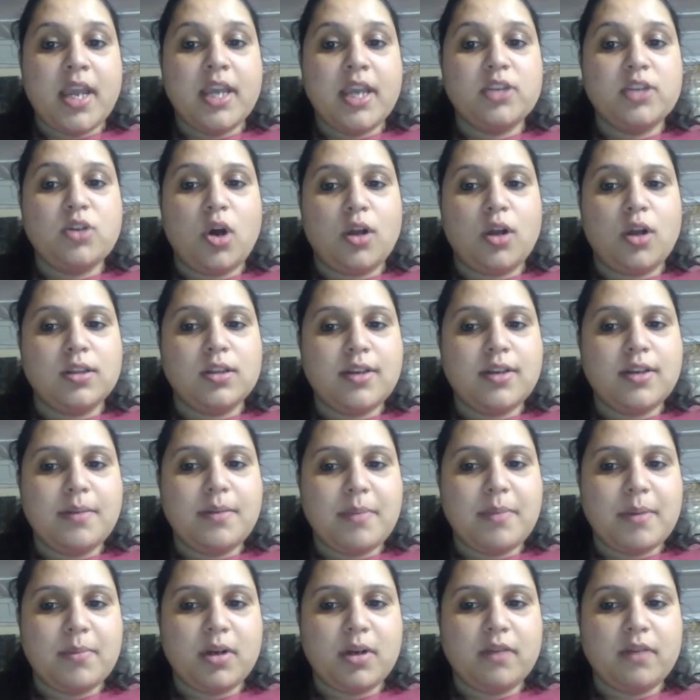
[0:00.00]
He is also
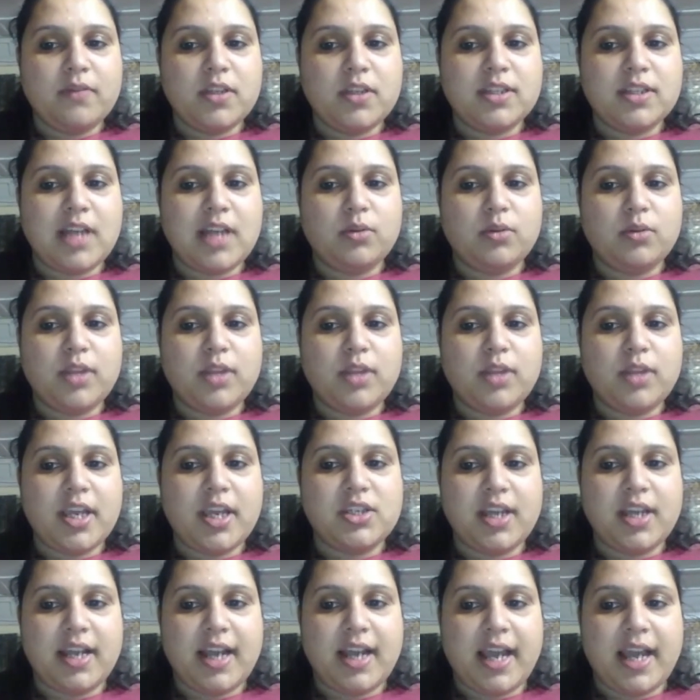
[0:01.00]
a member of the South
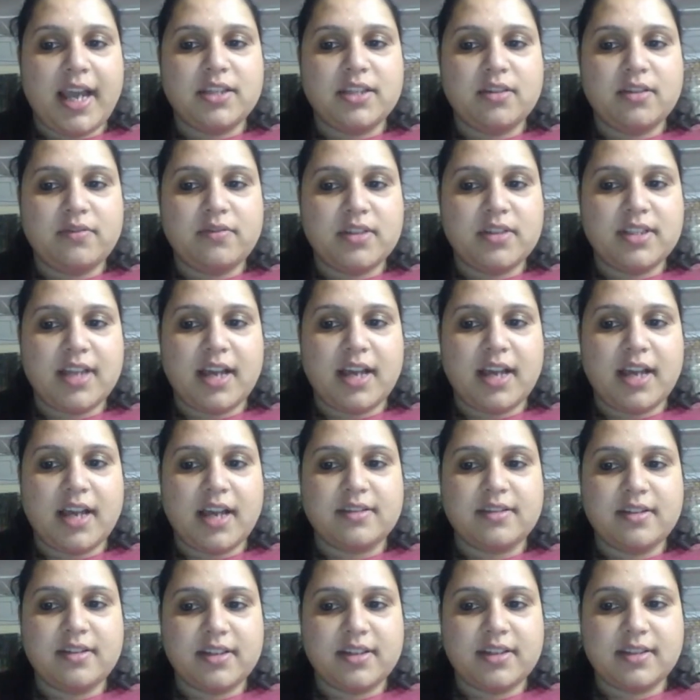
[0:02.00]
Asia Alliance of
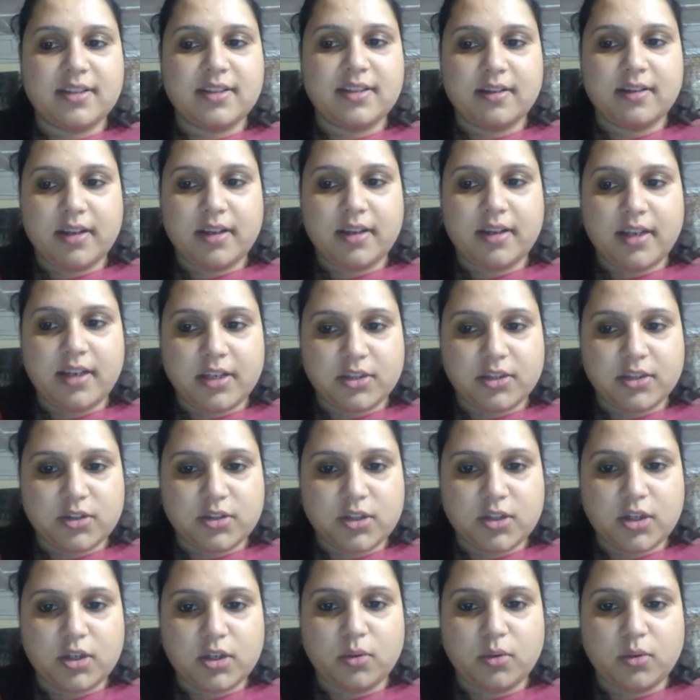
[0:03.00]
Disaster Risk
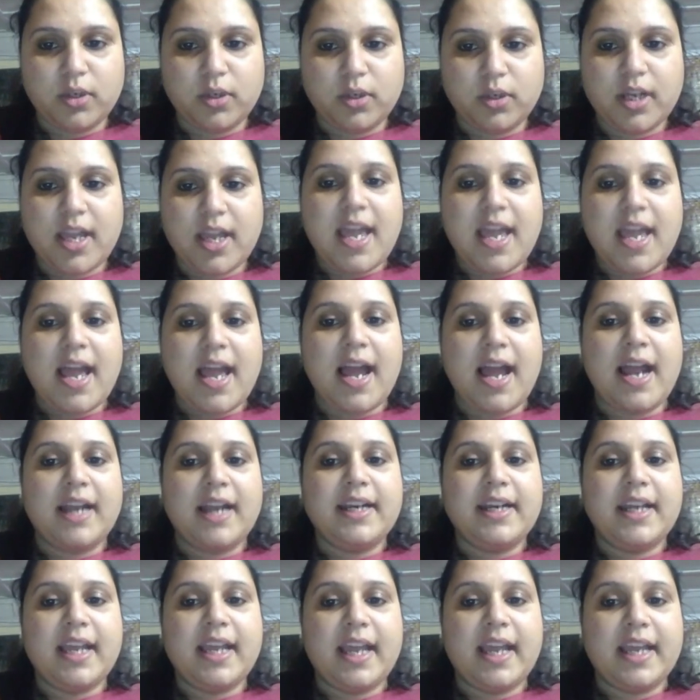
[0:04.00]
Institute
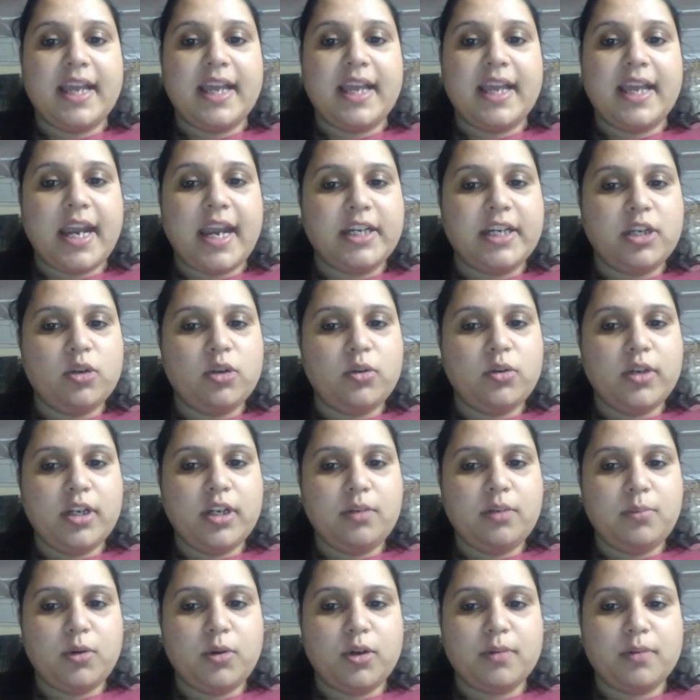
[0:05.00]
and an
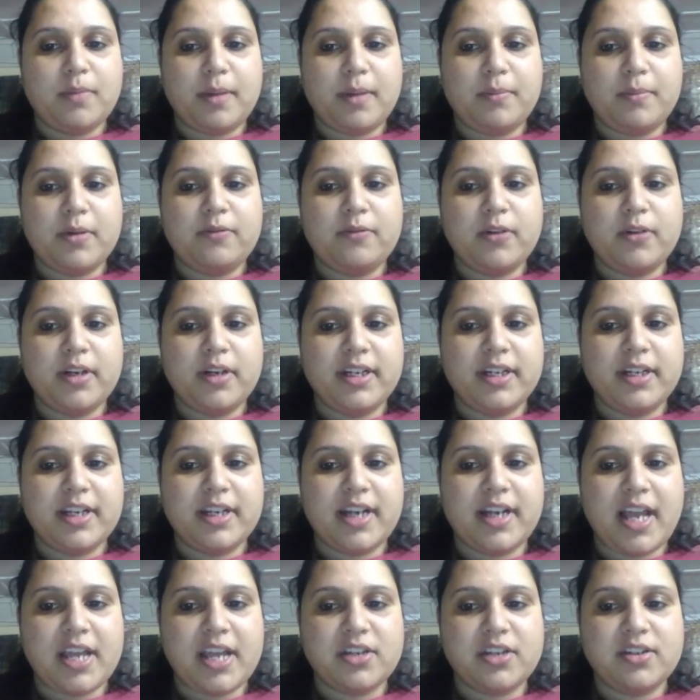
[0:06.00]
editorial board member for
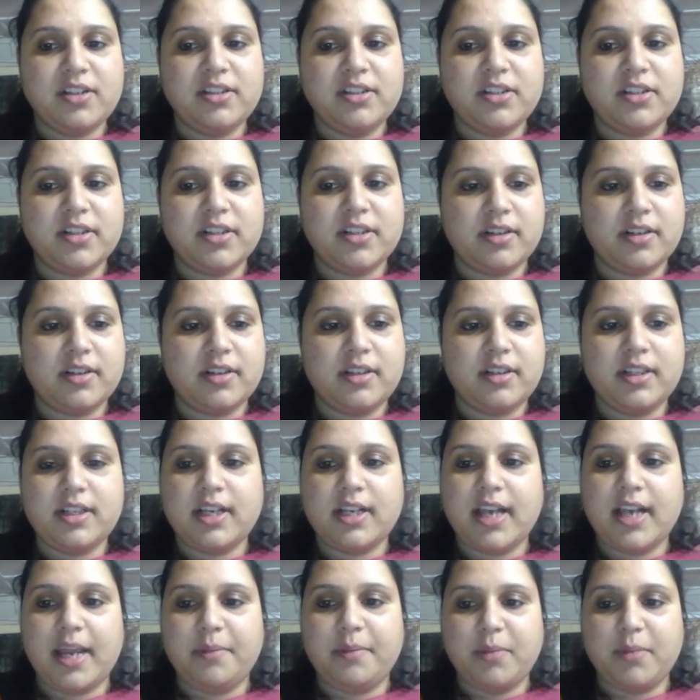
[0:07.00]
International
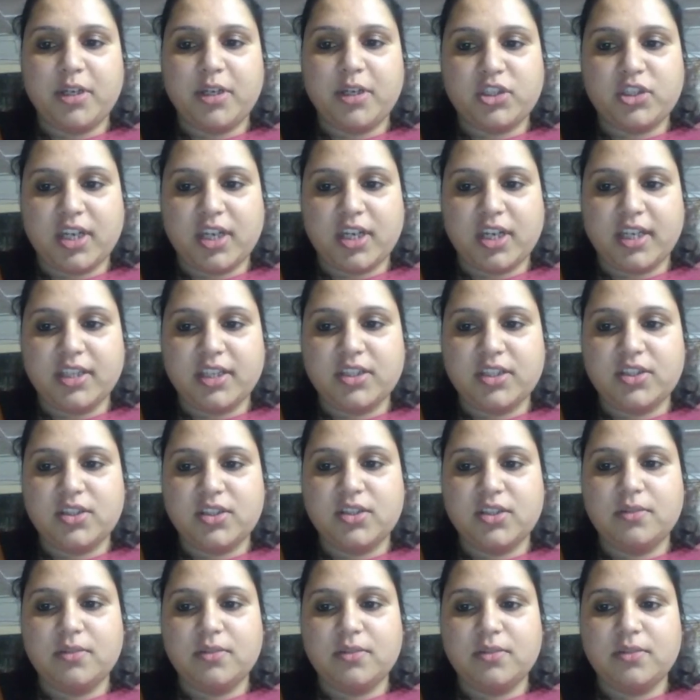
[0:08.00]
Journal Climate
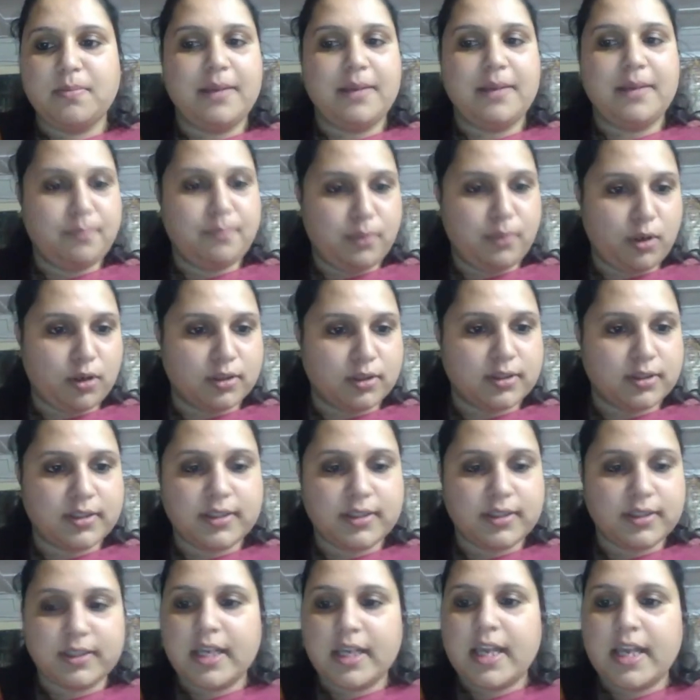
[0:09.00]
Change by
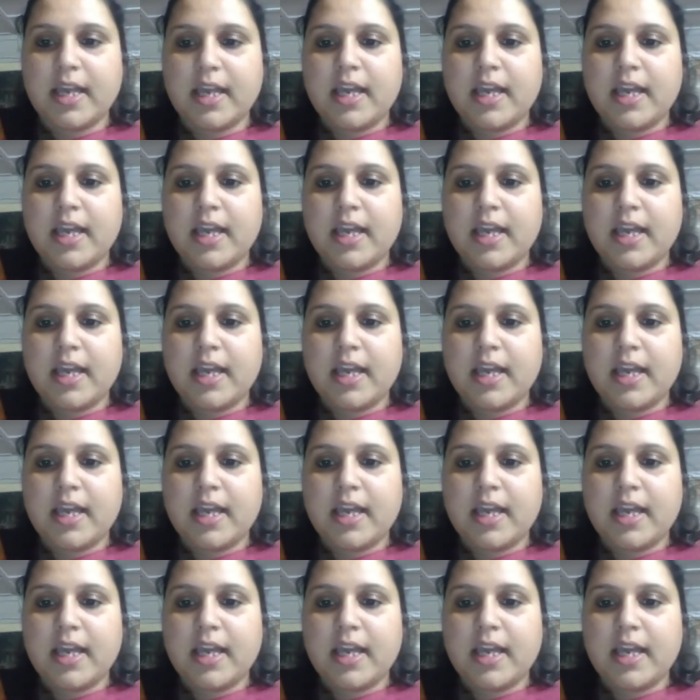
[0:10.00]
PLOS.